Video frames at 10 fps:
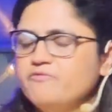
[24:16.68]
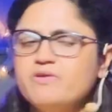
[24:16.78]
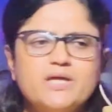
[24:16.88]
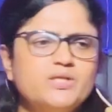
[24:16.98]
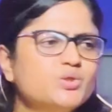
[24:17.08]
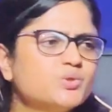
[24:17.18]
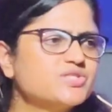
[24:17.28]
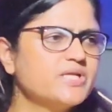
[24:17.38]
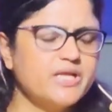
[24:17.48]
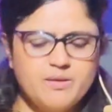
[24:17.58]
We can
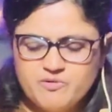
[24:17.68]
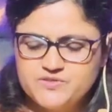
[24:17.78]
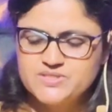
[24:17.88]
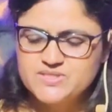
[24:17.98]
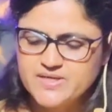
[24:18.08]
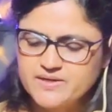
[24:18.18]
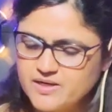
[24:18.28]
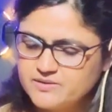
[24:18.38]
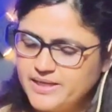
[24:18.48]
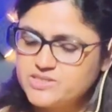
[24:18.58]
use the name of Jesus
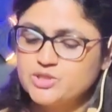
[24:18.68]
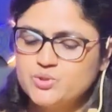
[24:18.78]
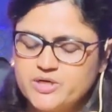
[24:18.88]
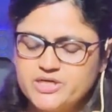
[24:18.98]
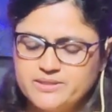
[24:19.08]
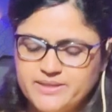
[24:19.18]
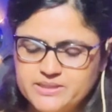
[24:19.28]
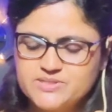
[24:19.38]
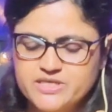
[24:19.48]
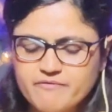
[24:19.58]
and that authority
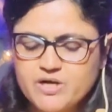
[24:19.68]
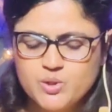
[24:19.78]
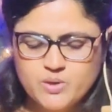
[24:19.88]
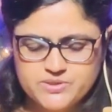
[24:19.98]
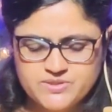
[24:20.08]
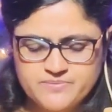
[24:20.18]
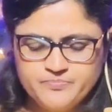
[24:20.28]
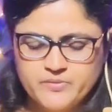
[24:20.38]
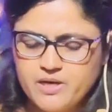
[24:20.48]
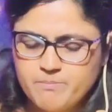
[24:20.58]
that is given to us.
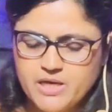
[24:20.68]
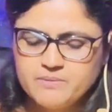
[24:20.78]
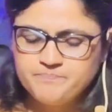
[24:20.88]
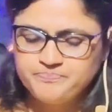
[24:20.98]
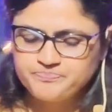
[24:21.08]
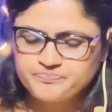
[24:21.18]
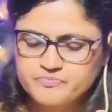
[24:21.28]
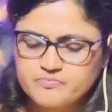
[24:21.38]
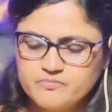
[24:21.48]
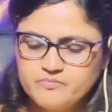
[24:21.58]
Amen.
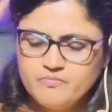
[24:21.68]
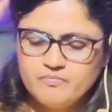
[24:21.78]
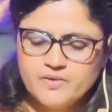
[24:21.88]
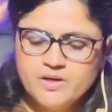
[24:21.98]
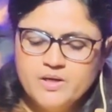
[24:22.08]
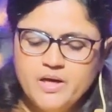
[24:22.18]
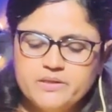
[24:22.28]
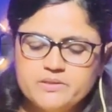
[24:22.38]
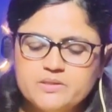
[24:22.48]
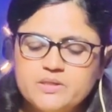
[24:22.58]

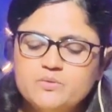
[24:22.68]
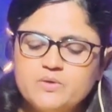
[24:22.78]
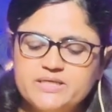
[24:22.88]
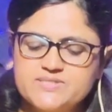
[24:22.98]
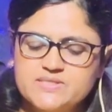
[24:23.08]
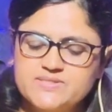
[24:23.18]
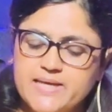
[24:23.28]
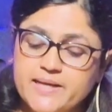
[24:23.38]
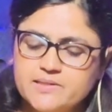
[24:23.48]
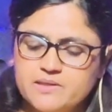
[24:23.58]
And the third one is a
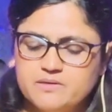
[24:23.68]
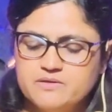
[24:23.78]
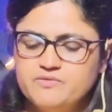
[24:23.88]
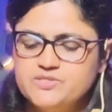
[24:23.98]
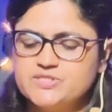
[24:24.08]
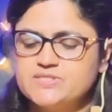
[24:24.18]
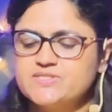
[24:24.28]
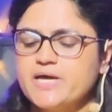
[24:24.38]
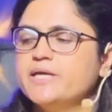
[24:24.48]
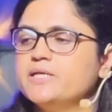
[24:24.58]
sandal, which is a
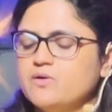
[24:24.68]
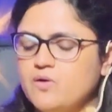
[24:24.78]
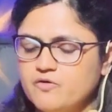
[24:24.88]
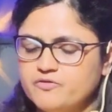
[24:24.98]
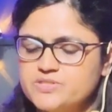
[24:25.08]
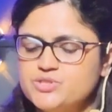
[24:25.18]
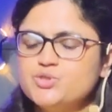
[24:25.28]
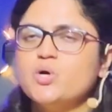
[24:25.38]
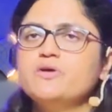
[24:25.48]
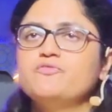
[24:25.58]
sign of his
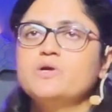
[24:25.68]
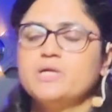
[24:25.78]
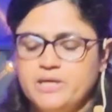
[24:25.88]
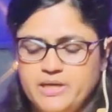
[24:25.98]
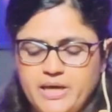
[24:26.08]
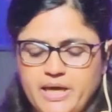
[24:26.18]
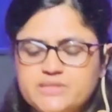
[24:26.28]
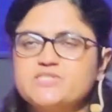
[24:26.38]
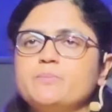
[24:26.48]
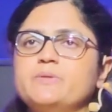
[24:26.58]
joyful
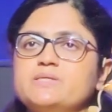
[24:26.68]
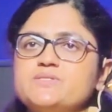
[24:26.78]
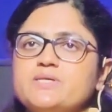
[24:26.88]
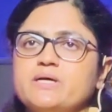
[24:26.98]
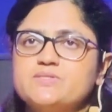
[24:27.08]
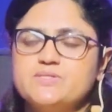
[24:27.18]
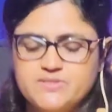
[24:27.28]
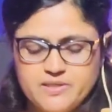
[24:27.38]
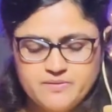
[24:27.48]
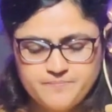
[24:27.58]
acceptance as a
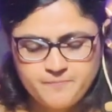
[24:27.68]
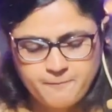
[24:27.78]
son.